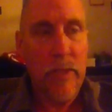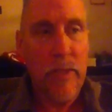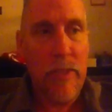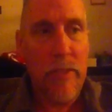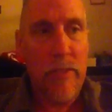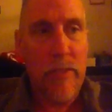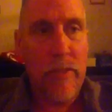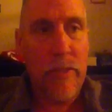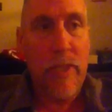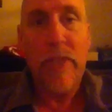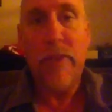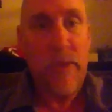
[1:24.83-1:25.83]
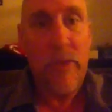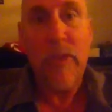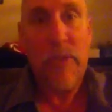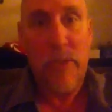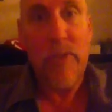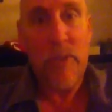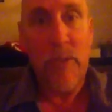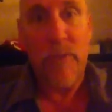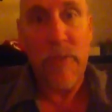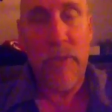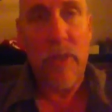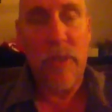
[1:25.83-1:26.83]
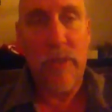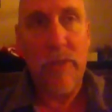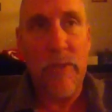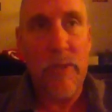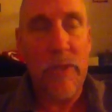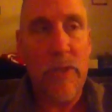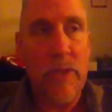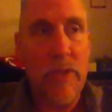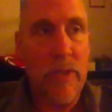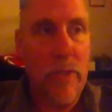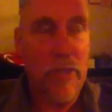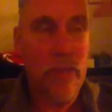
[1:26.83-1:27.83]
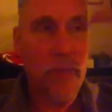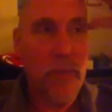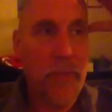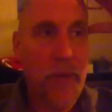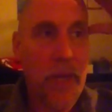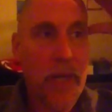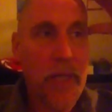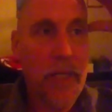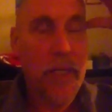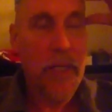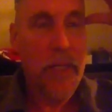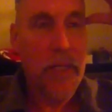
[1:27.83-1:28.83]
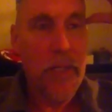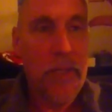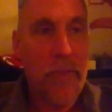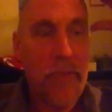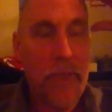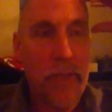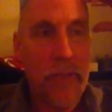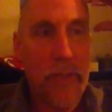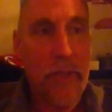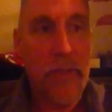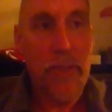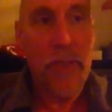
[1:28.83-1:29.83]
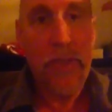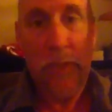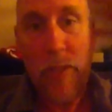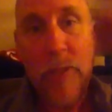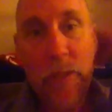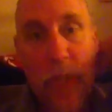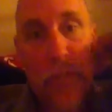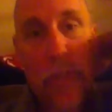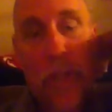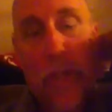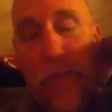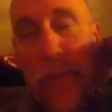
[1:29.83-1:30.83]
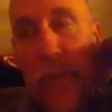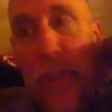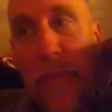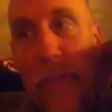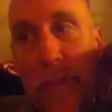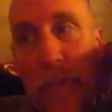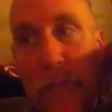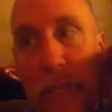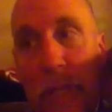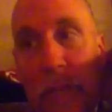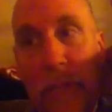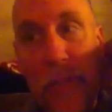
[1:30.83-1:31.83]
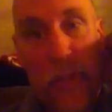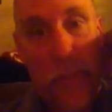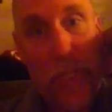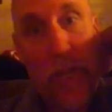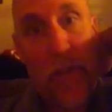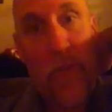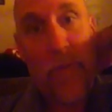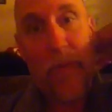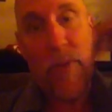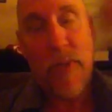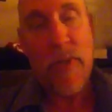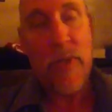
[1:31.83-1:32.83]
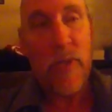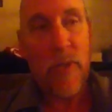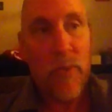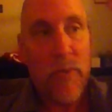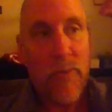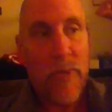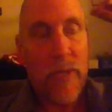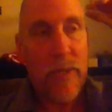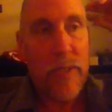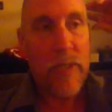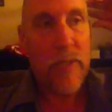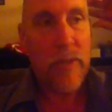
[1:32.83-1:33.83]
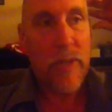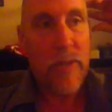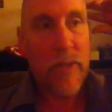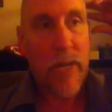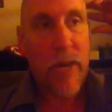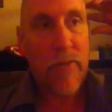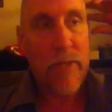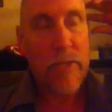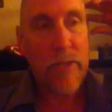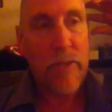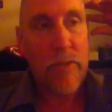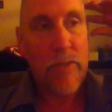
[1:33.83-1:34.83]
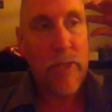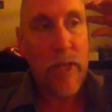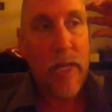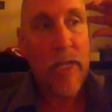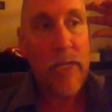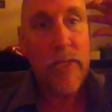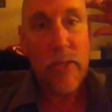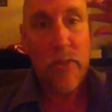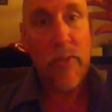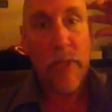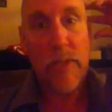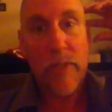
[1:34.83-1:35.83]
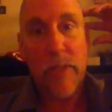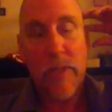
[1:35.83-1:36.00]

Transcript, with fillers: you know, today's nutritionist is tomorrow's physician, you know, the the body should be able, you know, Jesus, heal thyself. It should be able to heal itself without, you know, without having to cut into it.